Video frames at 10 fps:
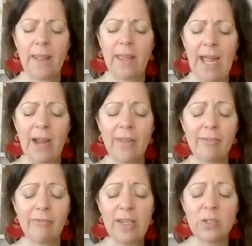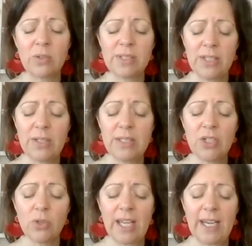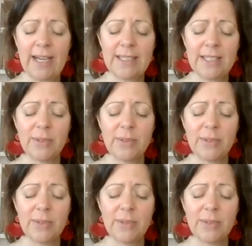and how that feels. Notice you're connected